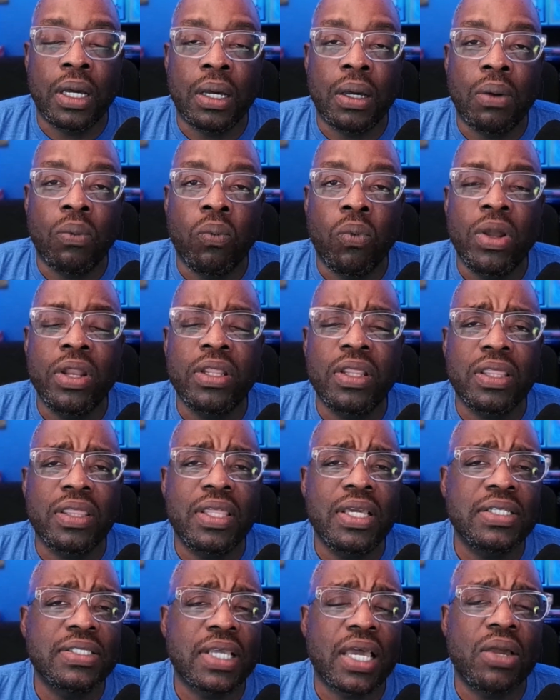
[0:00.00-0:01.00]
One of the
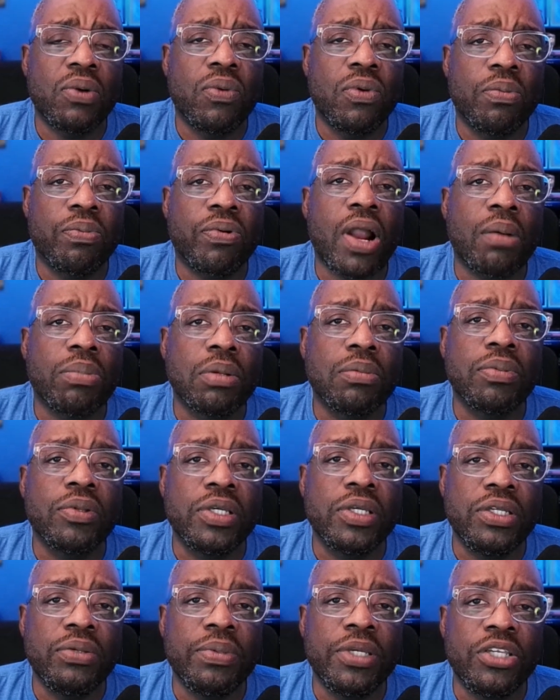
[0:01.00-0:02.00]
things I will
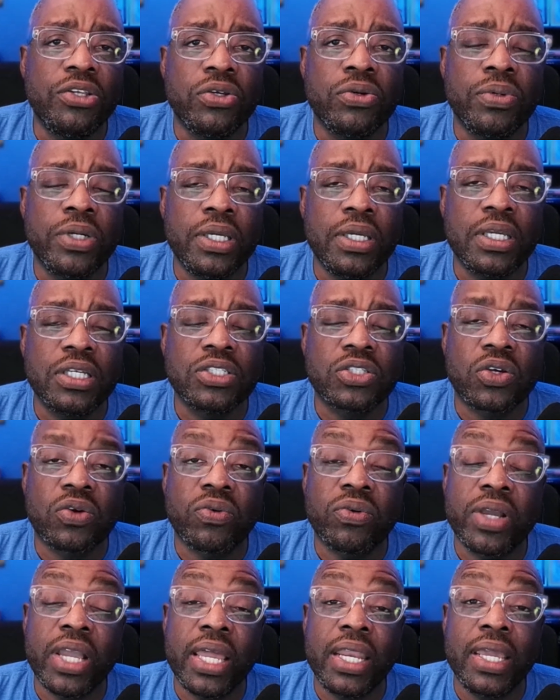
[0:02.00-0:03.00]
probably be doing is
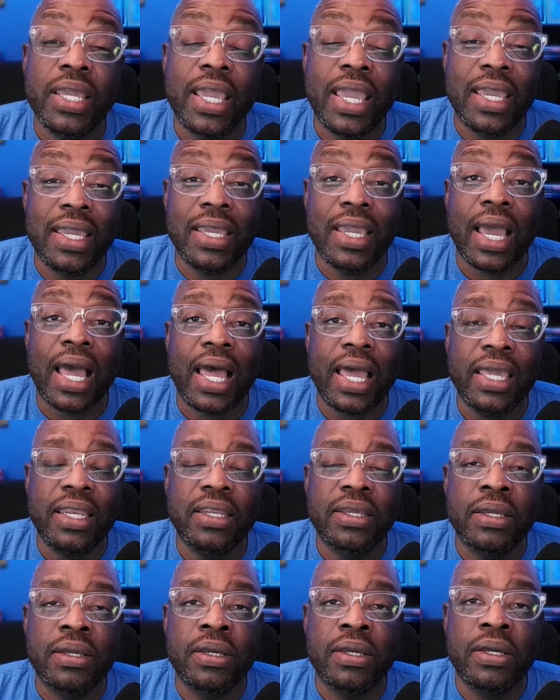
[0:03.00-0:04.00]
creating a guide
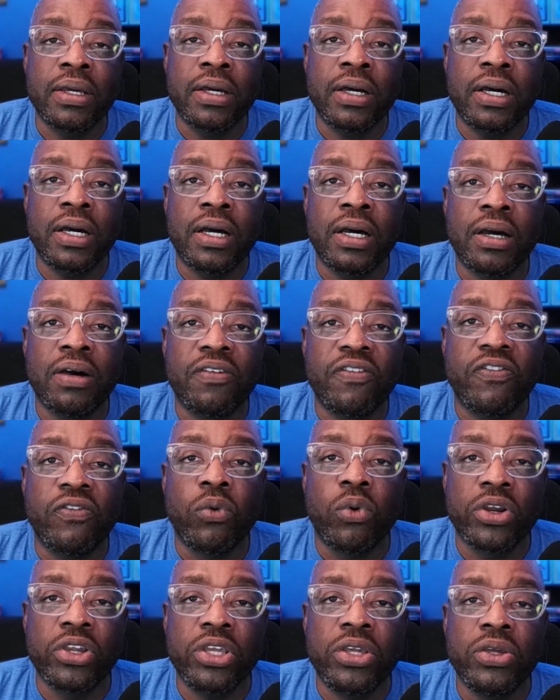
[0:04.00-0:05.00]

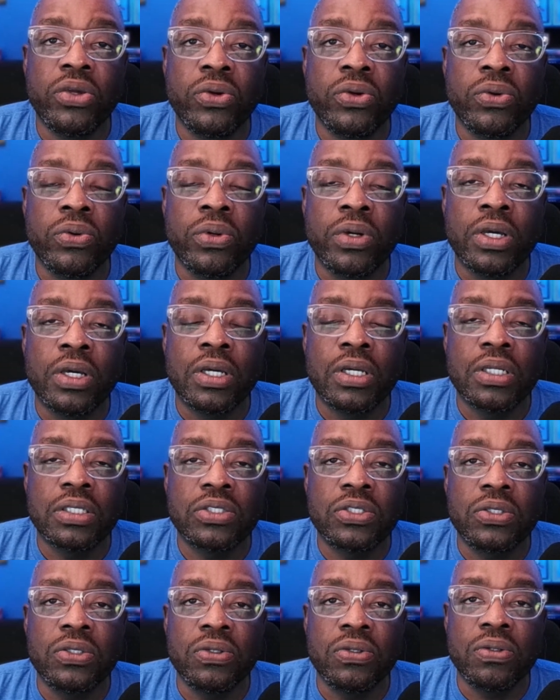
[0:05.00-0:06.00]
for you
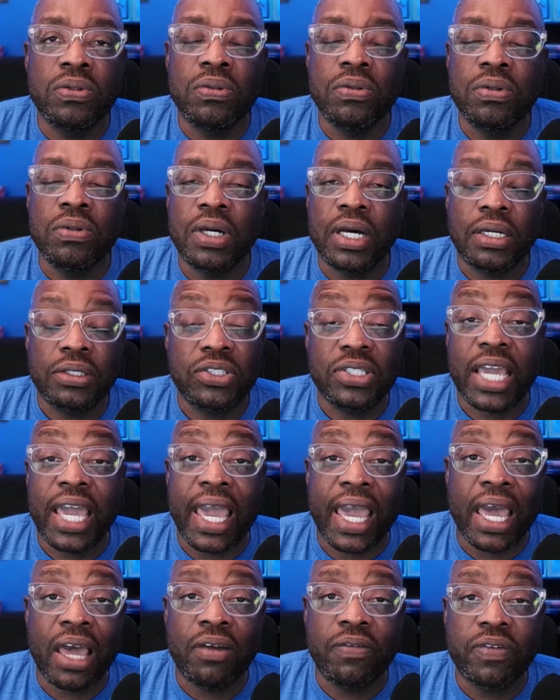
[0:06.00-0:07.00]
to
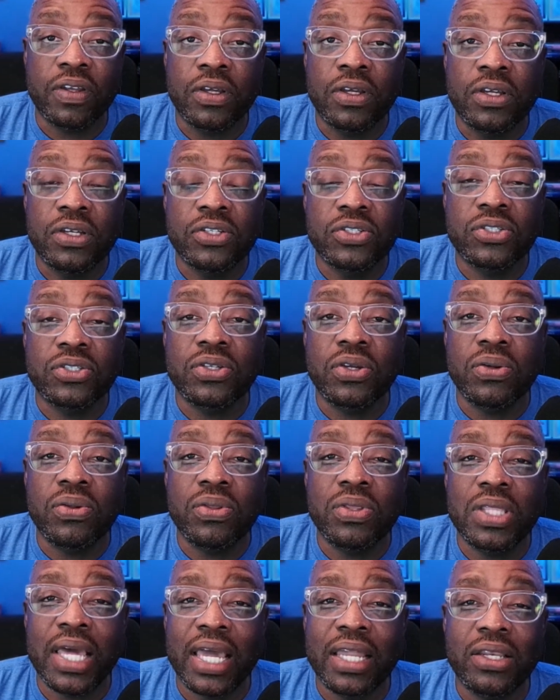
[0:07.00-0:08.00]
have, so
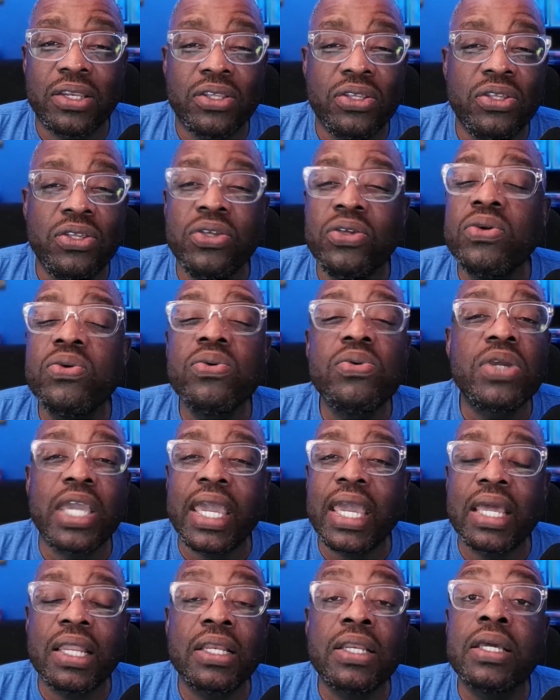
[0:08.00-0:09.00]
that you
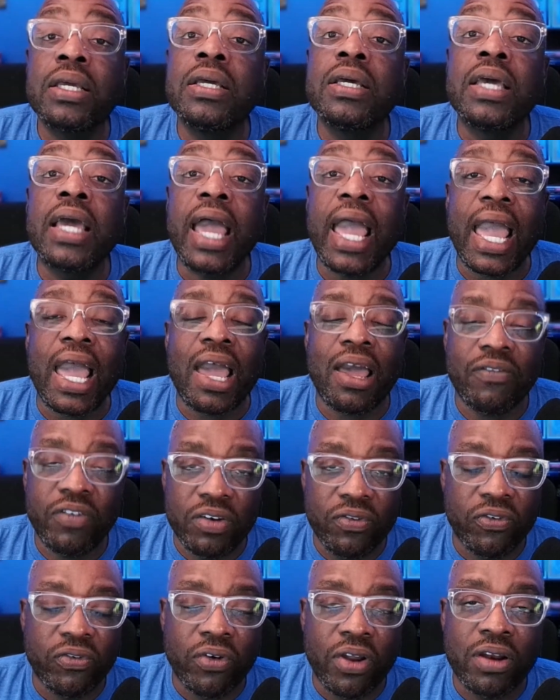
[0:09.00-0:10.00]
can have in
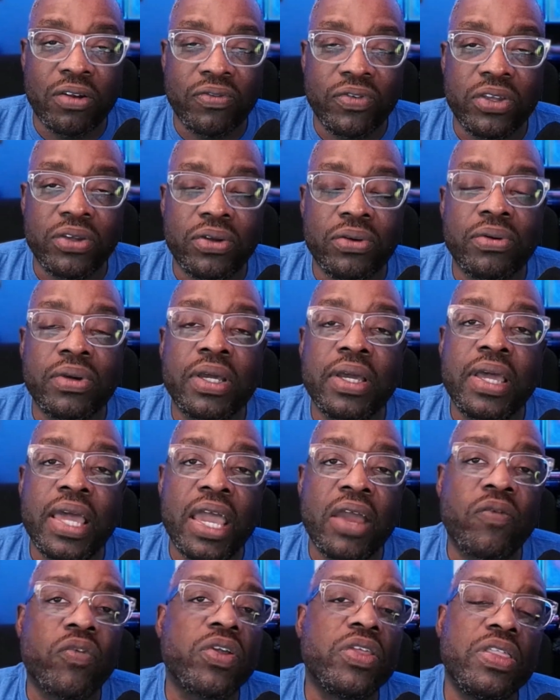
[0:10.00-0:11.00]
front of you
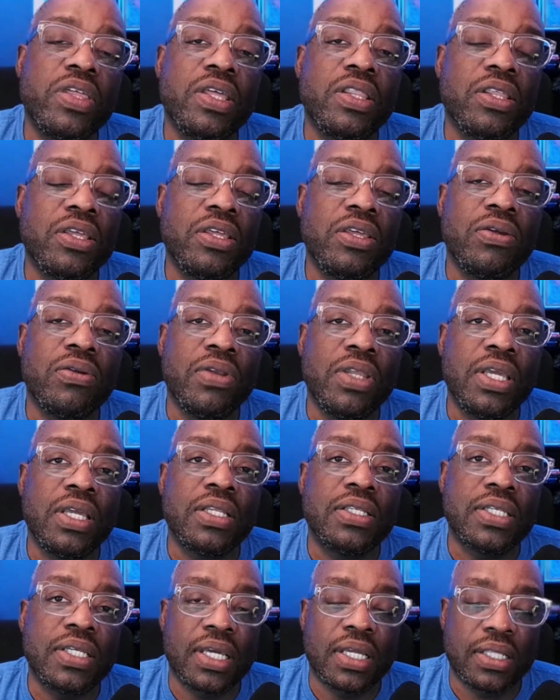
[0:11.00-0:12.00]
everything that you need
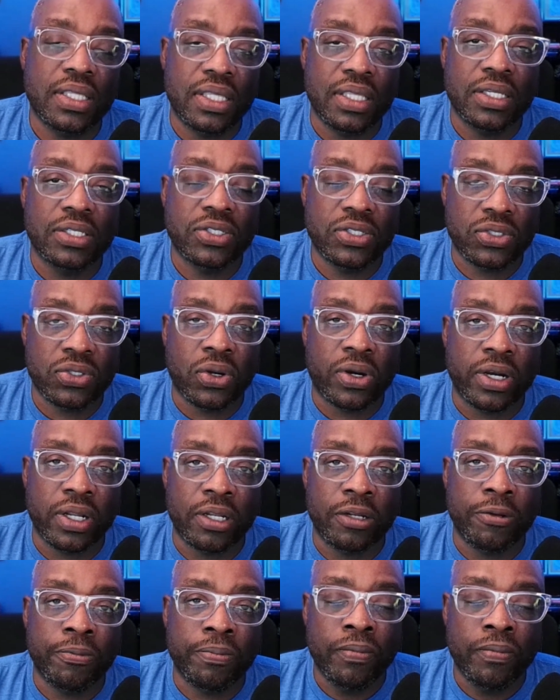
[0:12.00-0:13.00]
to get this started.
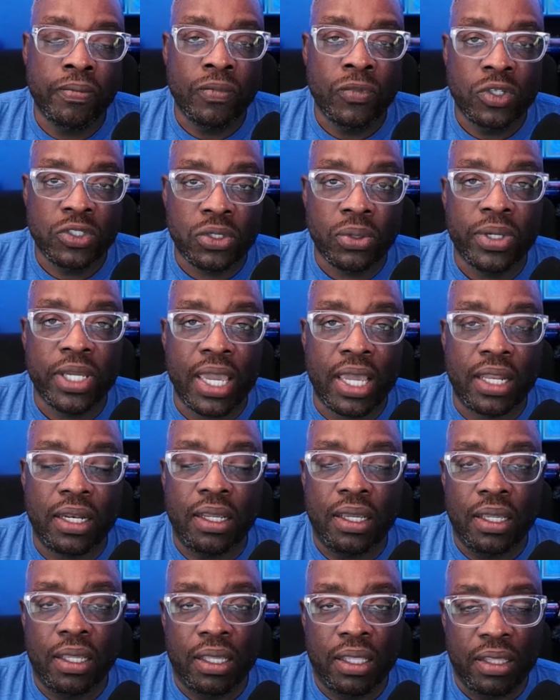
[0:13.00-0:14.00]
So again,
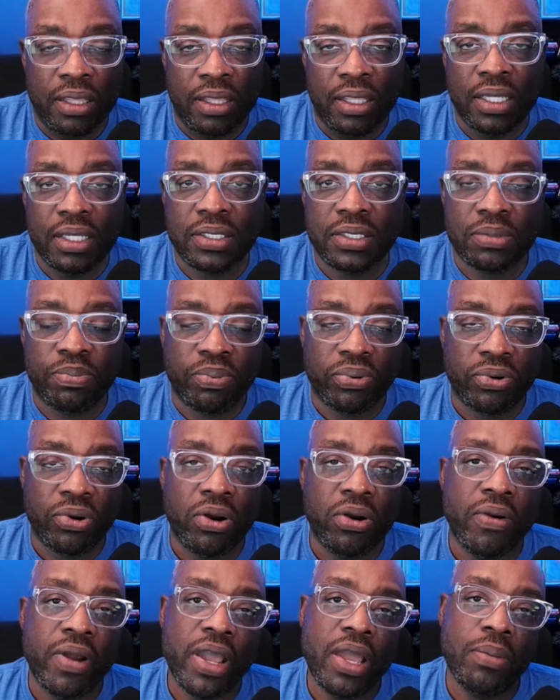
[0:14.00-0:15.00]
this
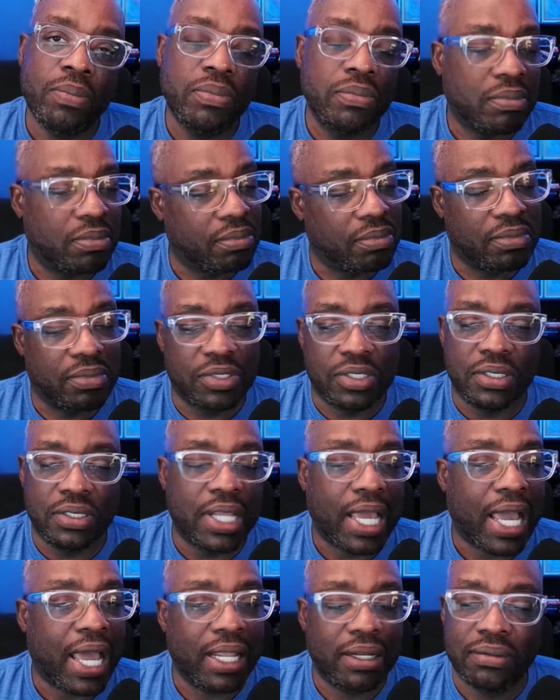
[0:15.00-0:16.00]
program is
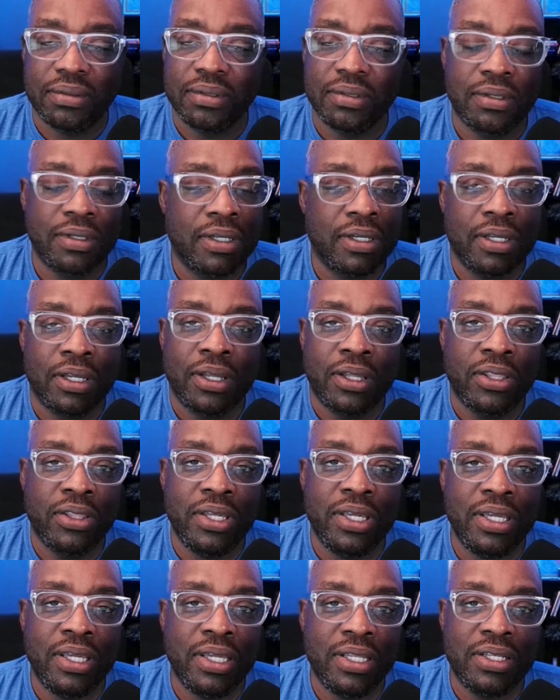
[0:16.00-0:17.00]
not
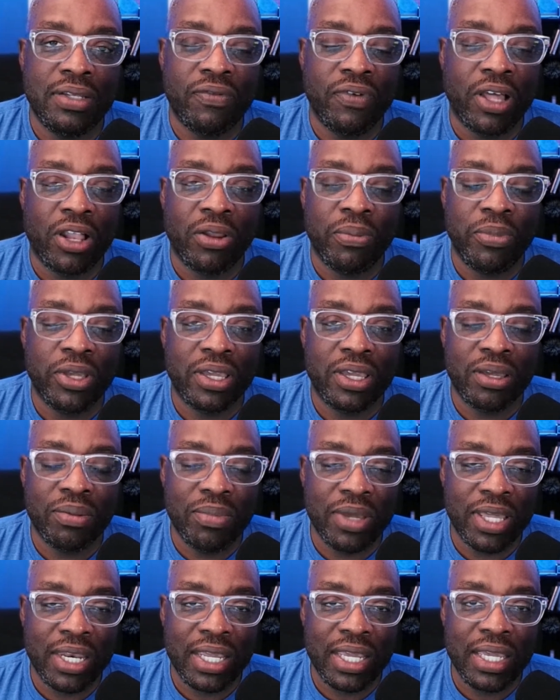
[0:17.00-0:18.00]
the development
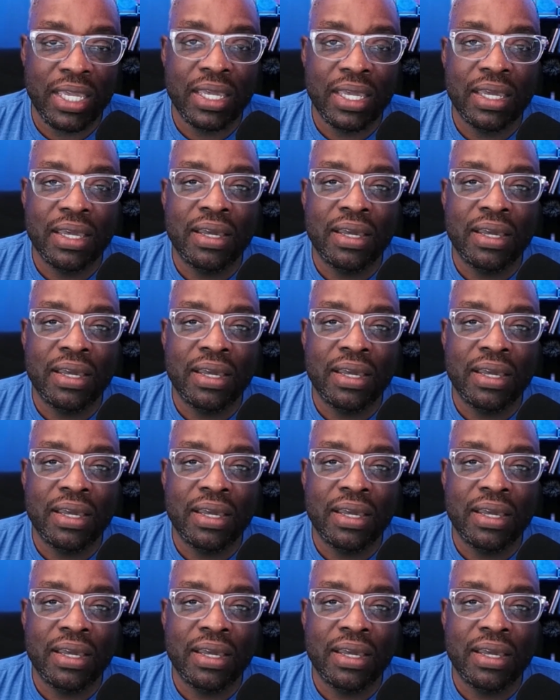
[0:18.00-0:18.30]
committee.